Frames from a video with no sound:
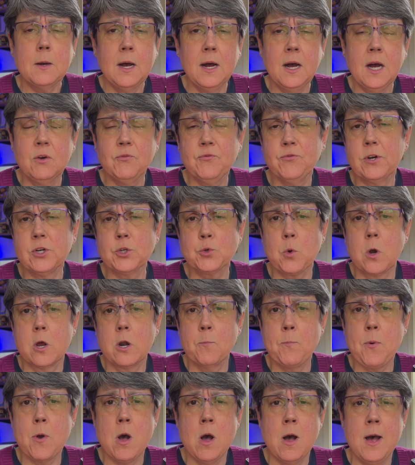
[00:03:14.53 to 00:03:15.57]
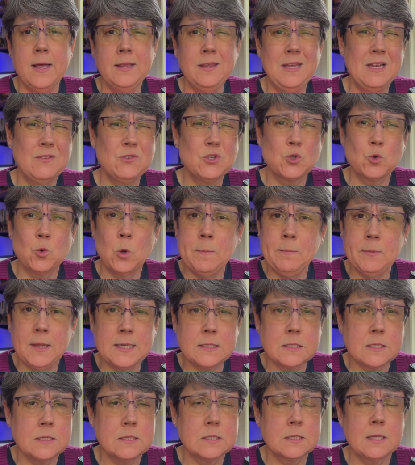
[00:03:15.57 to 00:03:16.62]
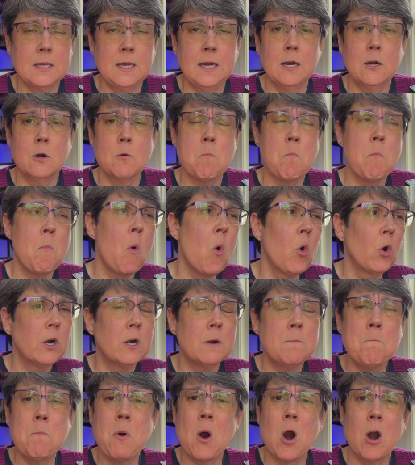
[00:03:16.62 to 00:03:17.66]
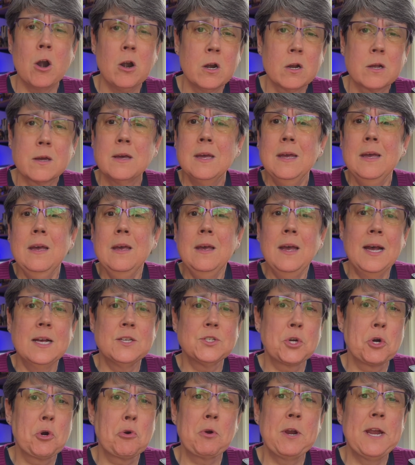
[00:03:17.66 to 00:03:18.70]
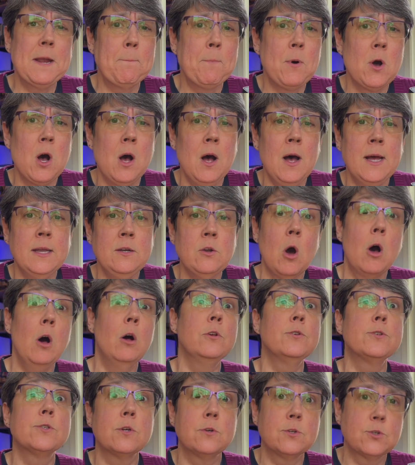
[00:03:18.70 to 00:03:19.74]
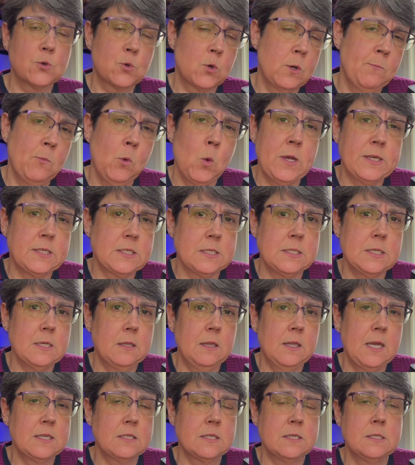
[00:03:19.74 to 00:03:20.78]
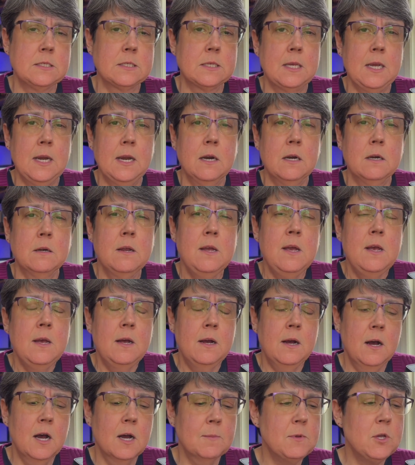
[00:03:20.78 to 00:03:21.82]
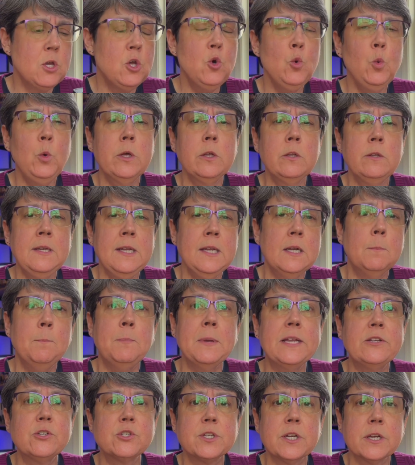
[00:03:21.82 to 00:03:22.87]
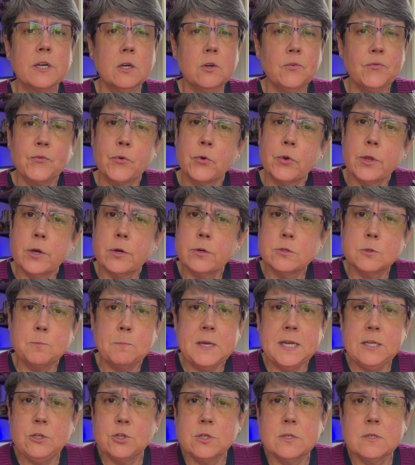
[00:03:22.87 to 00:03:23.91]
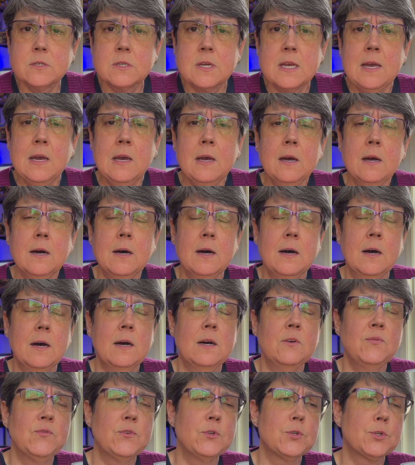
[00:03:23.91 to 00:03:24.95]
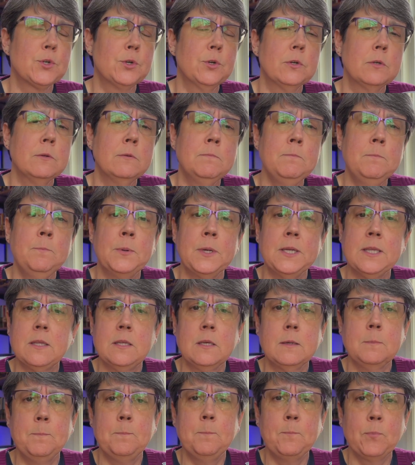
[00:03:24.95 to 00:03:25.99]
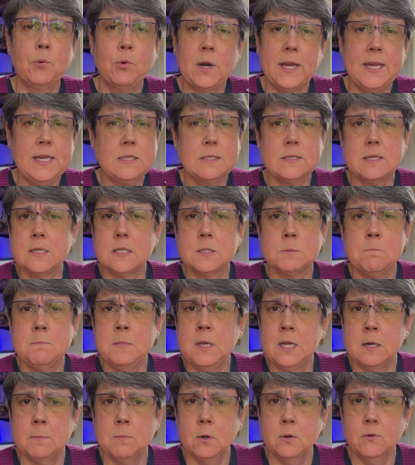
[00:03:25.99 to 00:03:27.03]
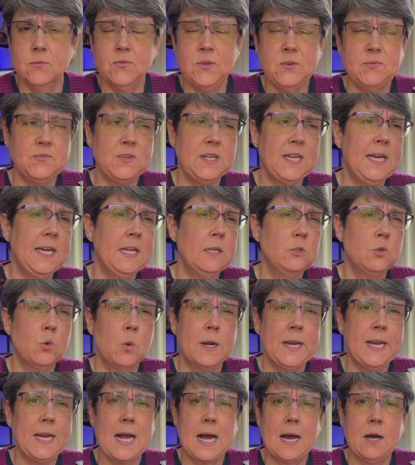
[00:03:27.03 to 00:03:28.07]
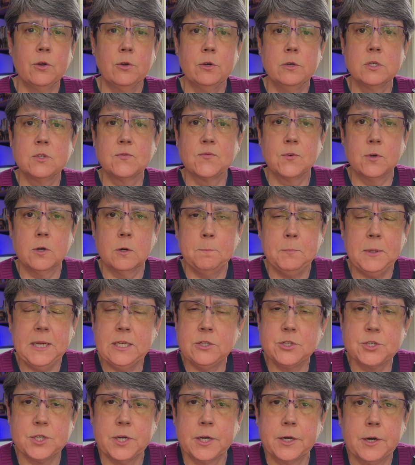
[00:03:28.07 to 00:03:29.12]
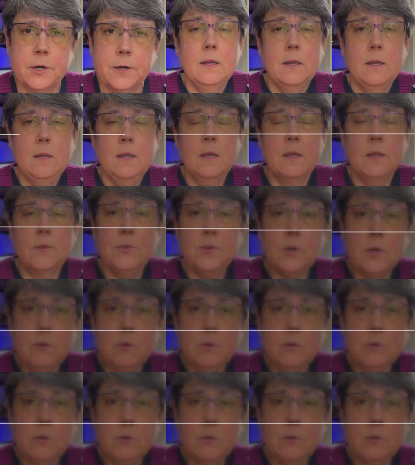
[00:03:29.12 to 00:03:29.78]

freshwater pond. They have swim lessons there. Morton Park has a great pond, also swim lessons there. You will need a beach sticker for those beaches for certain, but the price is minimal, $15, $20 for a beach sticker. Now, the third